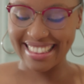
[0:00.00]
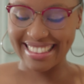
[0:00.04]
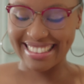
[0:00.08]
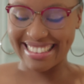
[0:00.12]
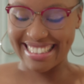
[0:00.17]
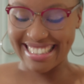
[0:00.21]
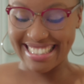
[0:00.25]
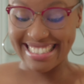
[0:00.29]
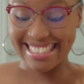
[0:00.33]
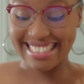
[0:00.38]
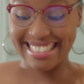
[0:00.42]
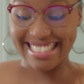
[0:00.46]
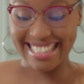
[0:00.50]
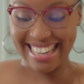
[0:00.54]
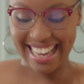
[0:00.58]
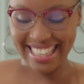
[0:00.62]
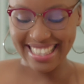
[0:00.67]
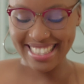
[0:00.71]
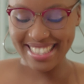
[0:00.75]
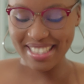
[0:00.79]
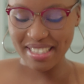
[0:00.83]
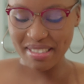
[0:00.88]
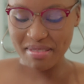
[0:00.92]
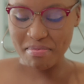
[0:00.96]
these
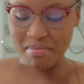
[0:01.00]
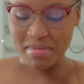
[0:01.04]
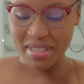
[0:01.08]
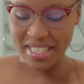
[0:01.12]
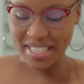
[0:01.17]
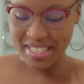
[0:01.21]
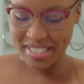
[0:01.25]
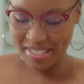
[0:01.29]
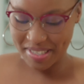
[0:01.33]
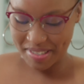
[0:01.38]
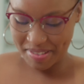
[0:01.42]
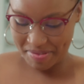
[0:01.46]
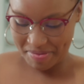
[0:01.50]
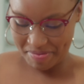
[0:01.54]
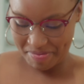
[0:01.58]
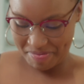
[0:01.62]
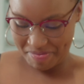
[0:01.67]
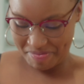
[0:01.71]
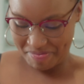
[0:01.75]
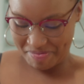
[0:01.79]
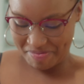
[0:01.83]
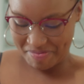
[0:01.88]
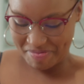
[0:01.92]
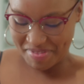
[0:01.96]
nuts, but
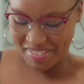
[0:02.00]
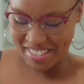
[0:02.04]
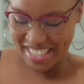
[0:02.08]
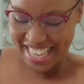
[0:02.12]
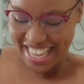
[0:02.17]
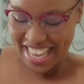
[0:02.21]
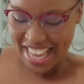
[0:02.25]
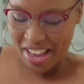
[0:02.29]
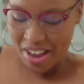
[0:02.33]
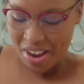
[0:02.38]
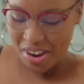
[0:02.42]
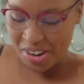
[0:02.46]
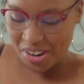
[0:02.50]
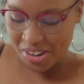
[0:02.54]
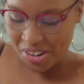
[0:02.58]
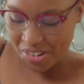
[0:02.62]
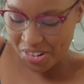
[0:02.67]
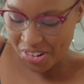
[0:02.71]
we're gonna